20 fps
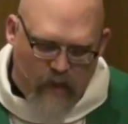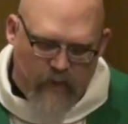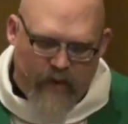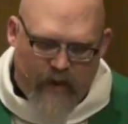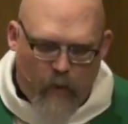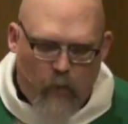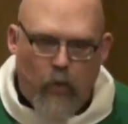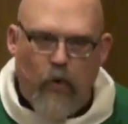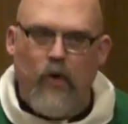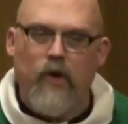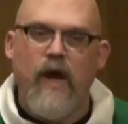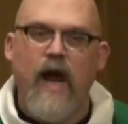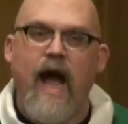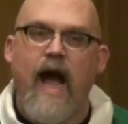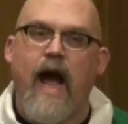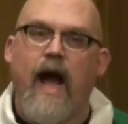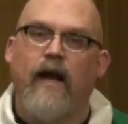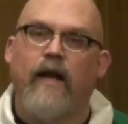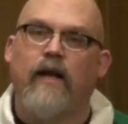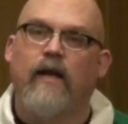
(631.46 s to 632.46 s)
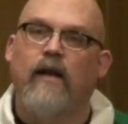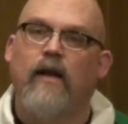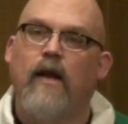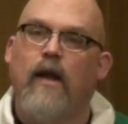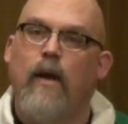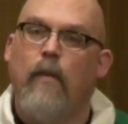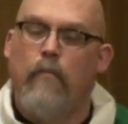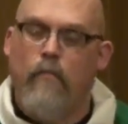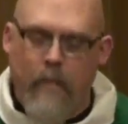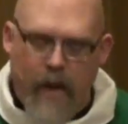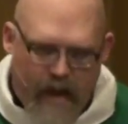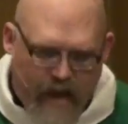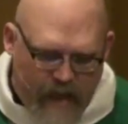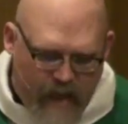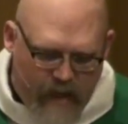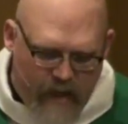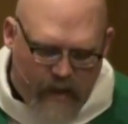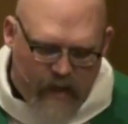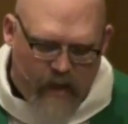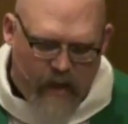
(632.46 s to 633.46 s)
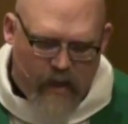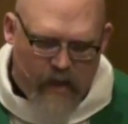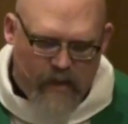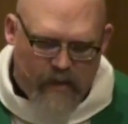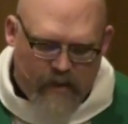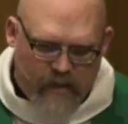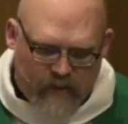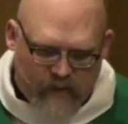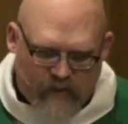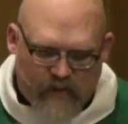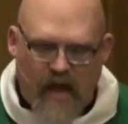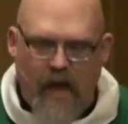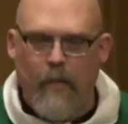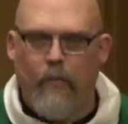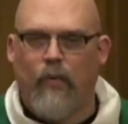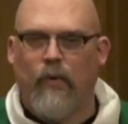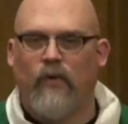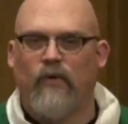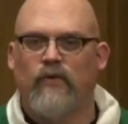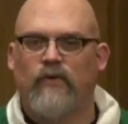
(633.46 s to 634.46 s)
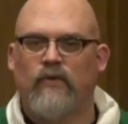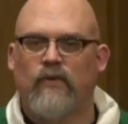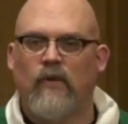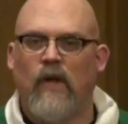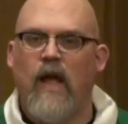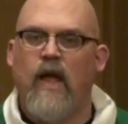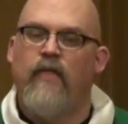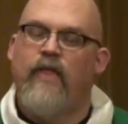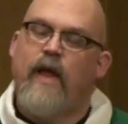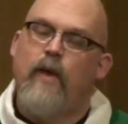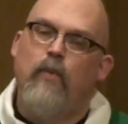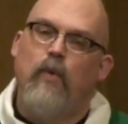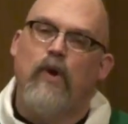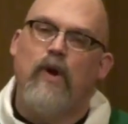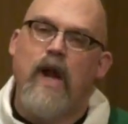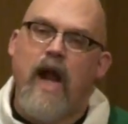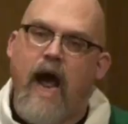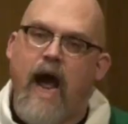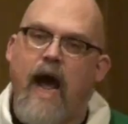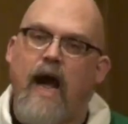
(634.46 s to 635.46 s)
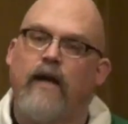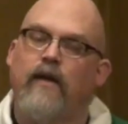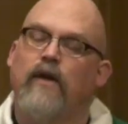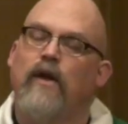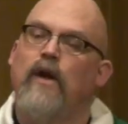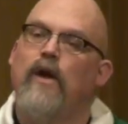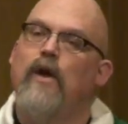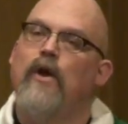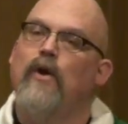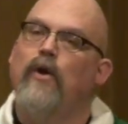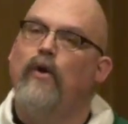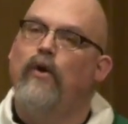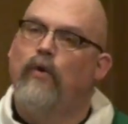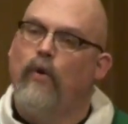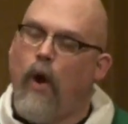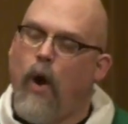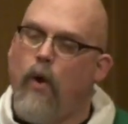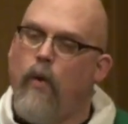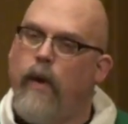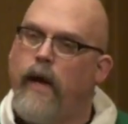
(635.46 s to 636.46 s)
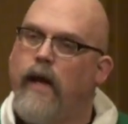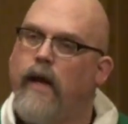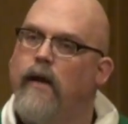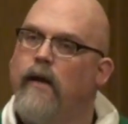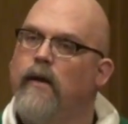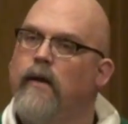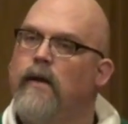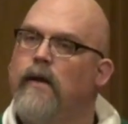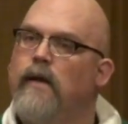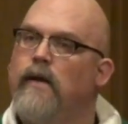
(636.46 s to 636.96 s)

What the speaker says: They were not making disciples. They were not growing